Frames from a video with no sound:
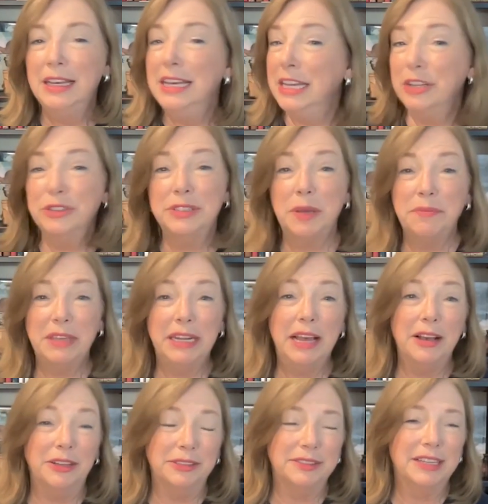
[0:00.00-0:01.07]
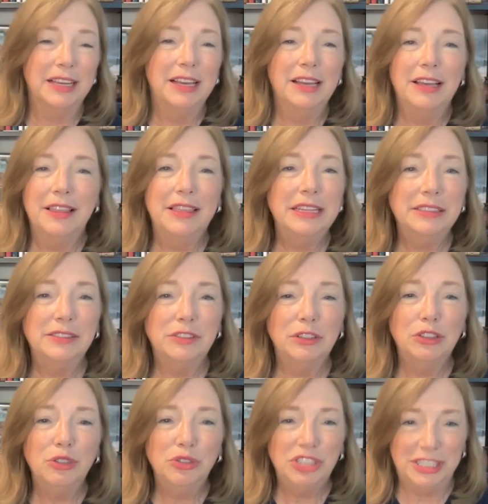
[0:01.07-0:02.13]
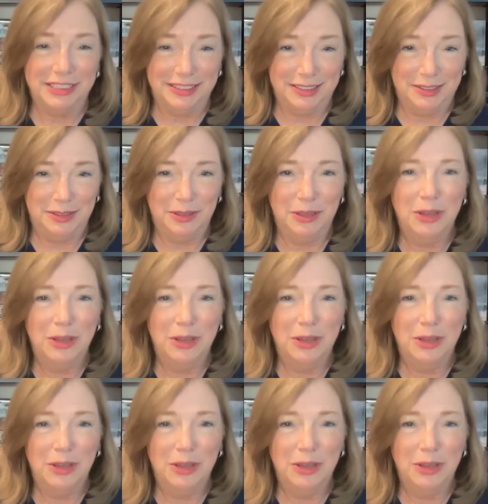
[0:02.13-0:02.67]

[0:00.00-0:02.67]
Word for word: Here's something else. These solutions,